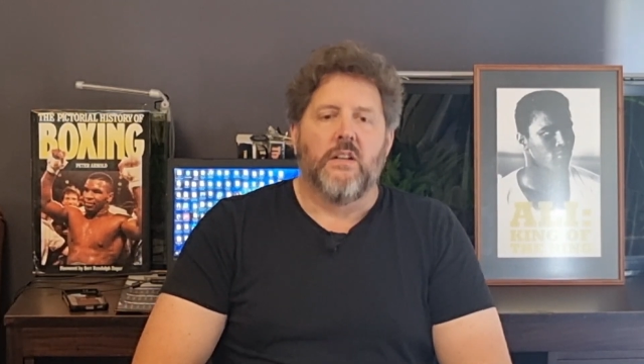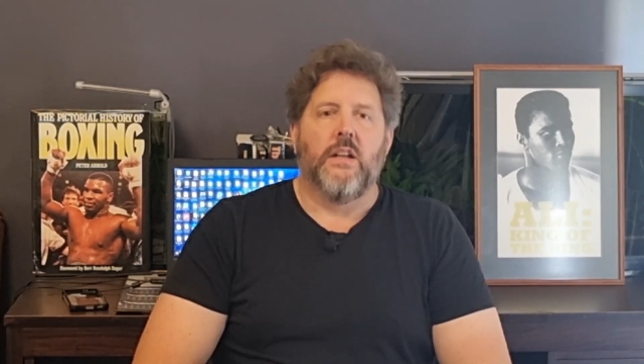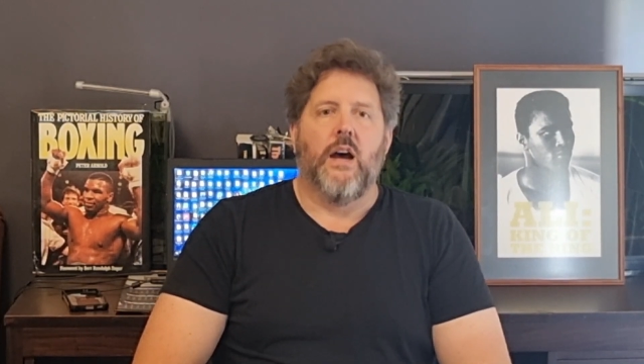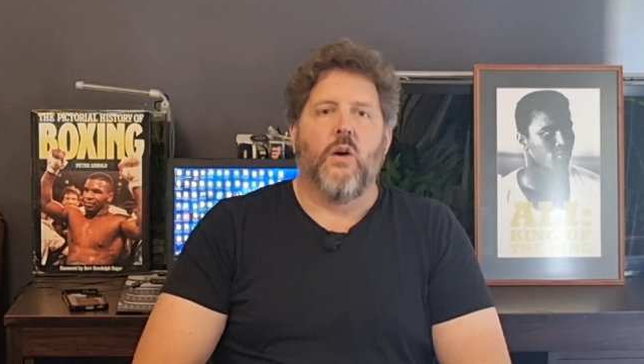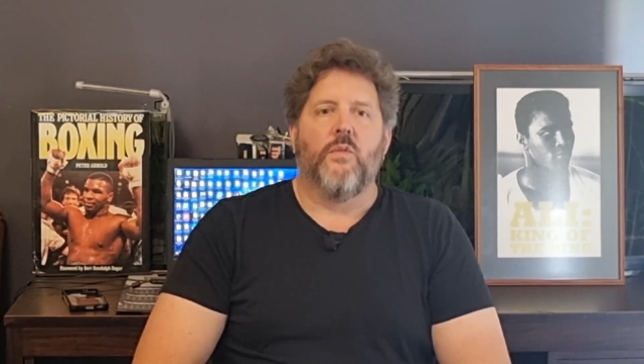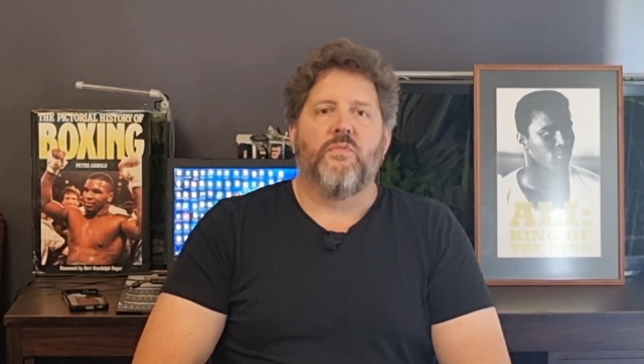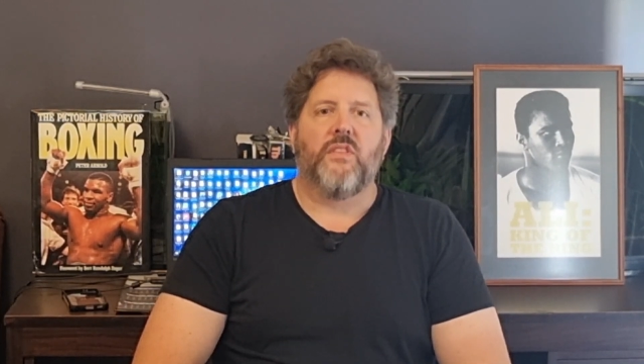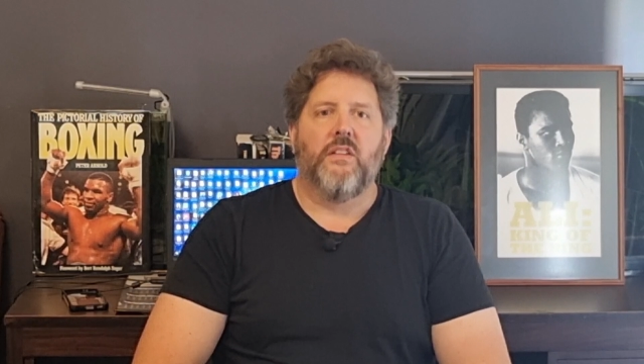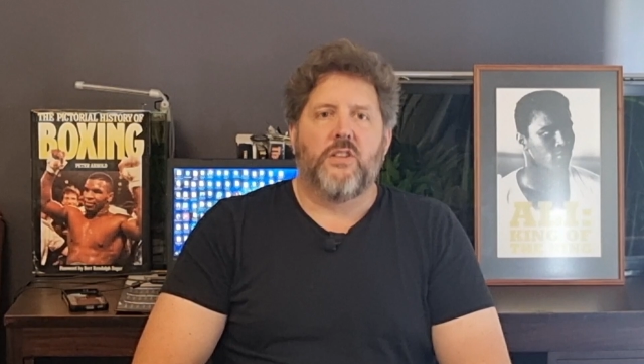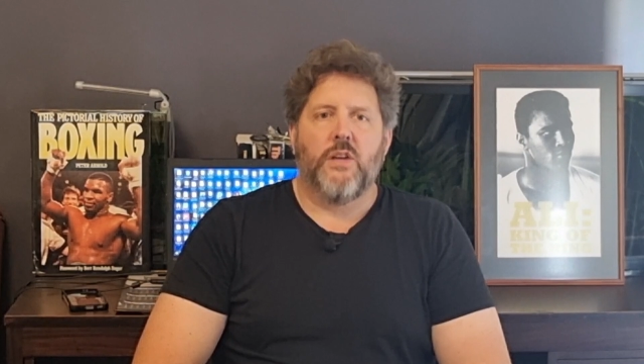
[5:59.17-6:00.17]
Now,
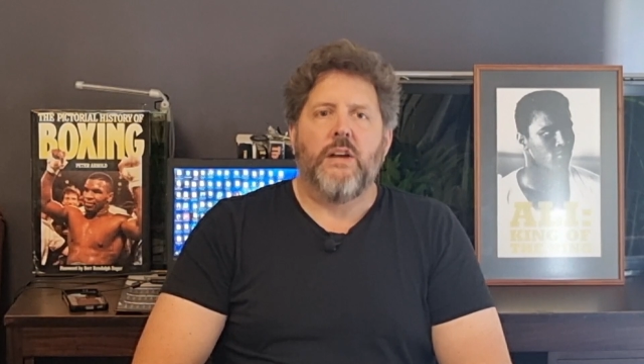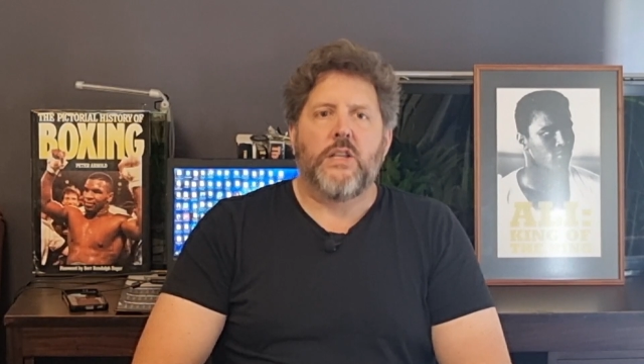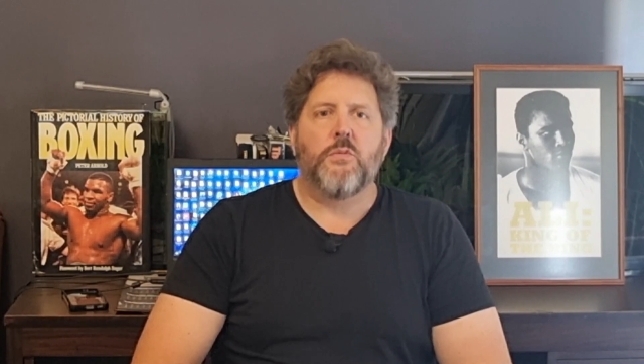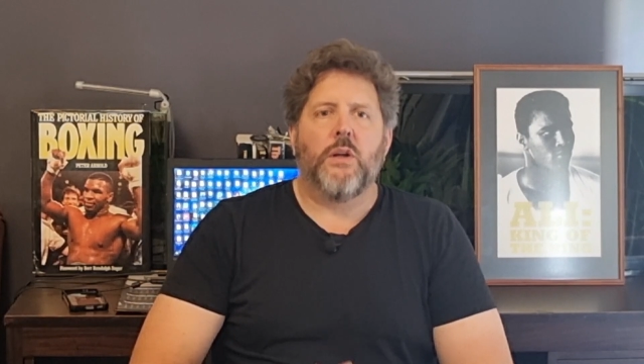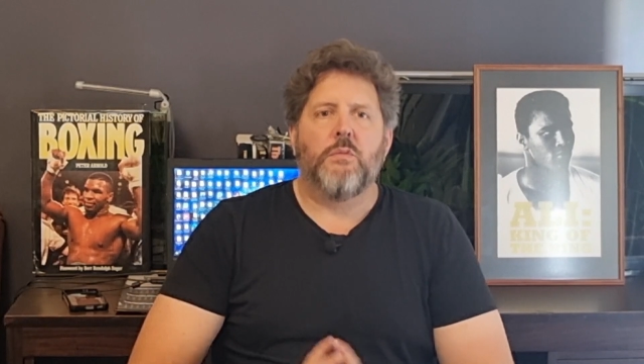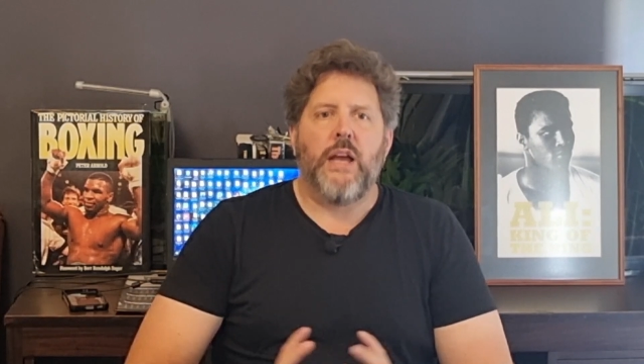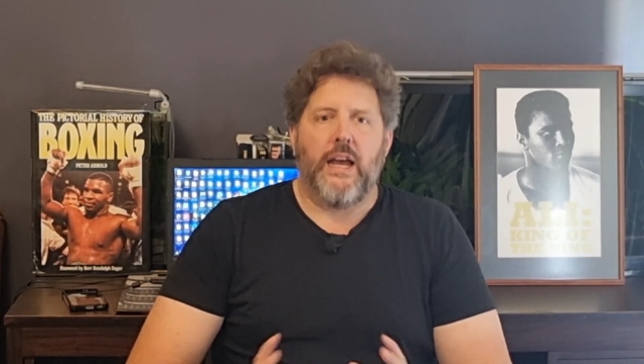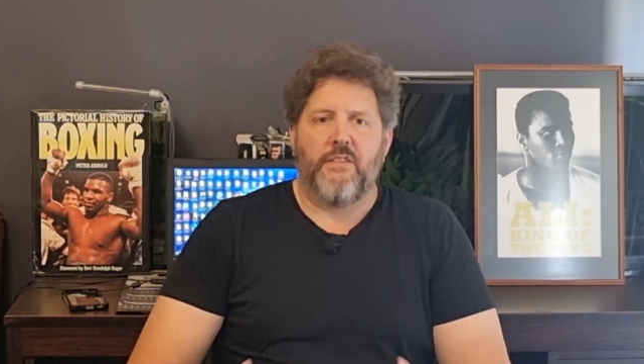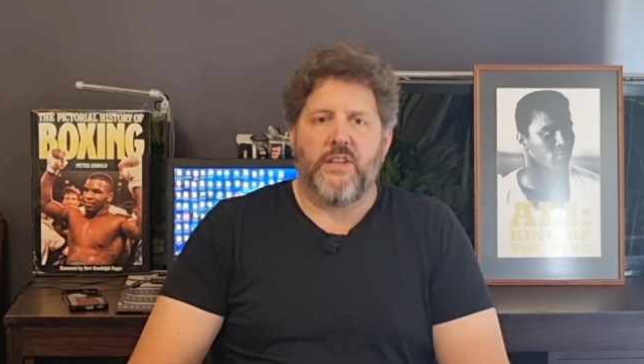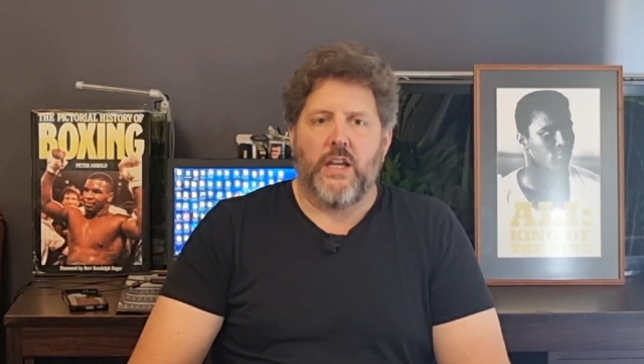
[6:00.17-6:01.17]
so that's what we
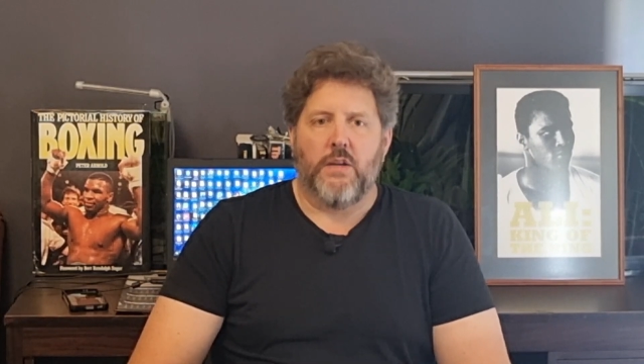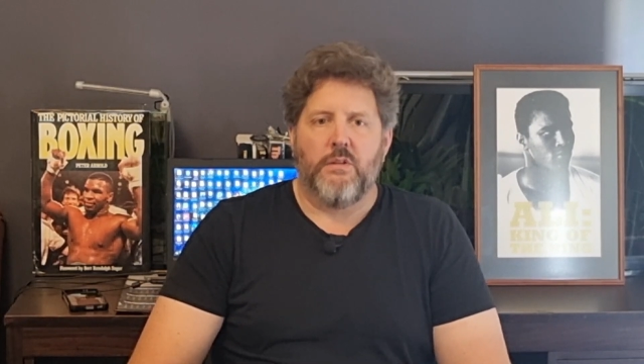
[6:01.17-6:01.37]
have here.